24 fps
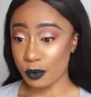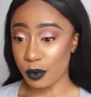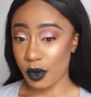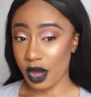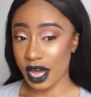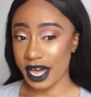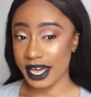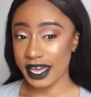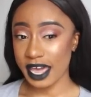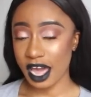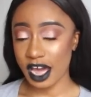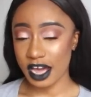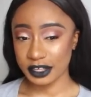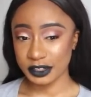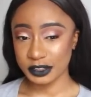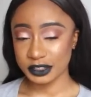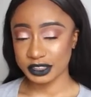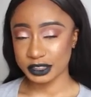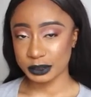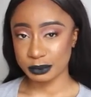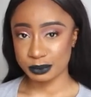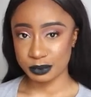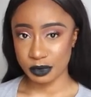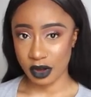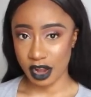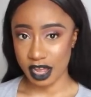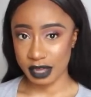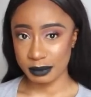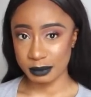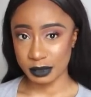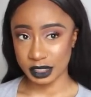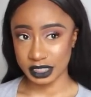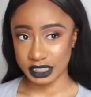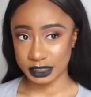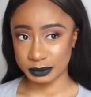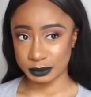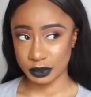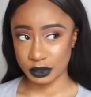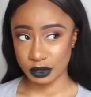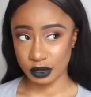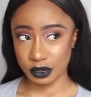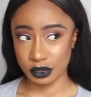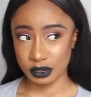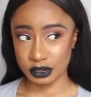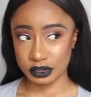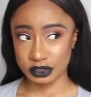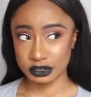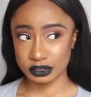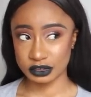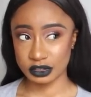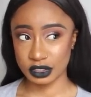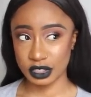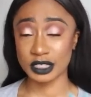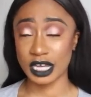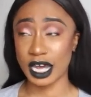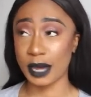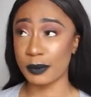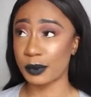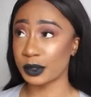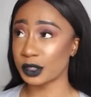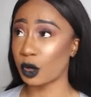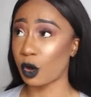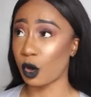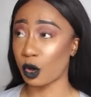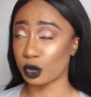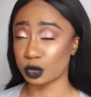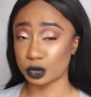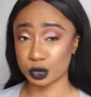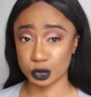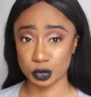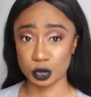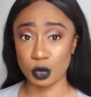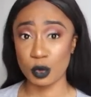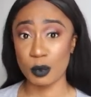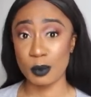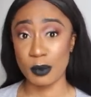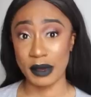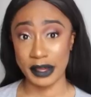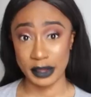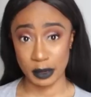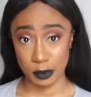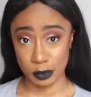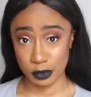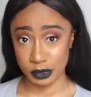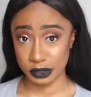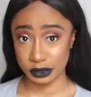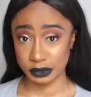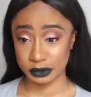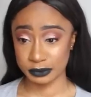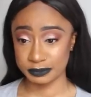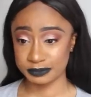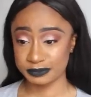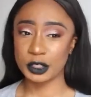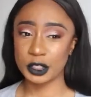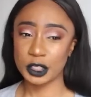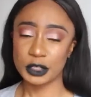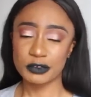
Why I use a primer is because I want to control my oil.